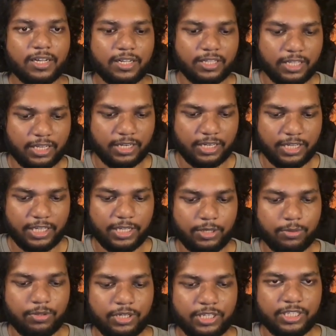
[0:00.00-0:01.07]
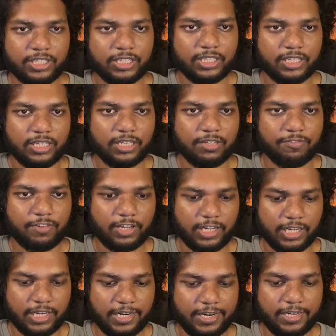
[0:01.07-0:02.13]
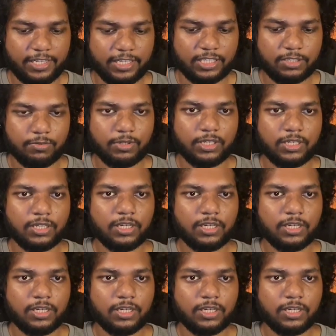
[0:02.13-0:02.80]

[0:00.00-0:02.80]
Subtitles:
then EU region if I create this one,